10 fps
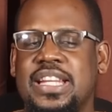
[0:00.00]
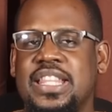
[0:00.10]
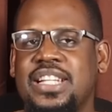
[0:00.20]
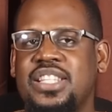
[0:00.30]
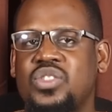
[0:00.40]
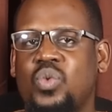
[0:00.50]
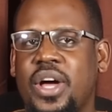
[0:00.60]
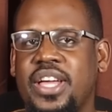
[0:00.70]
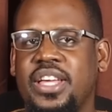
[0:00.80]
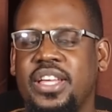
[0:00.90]
And that is
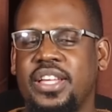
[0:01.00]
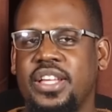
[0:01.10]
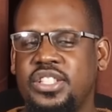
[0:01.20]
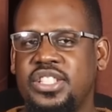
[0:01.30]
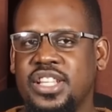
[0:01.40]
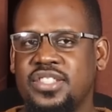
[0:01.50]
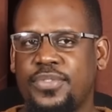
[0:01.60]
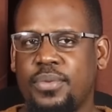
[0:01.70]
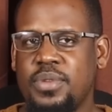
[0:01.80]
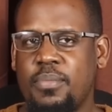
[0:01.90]
why,
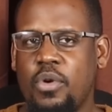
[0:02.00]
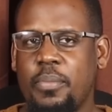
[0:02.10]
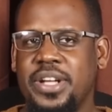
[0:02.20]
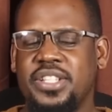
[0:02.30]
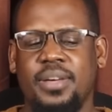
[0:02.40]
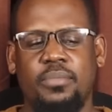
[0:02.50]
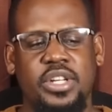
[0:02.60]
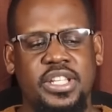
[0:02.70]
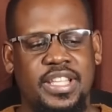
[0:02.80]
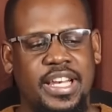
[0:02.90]
just from the moment
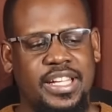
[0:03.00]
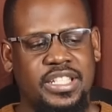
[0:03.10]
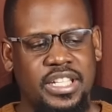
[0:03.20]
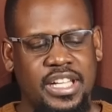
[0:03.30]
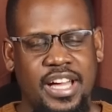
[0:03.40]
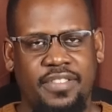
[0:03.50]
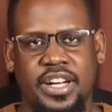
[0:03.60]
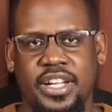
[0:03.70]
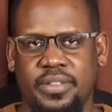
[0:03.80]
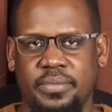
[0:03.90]
somebody is elected
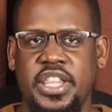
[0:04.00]
governor,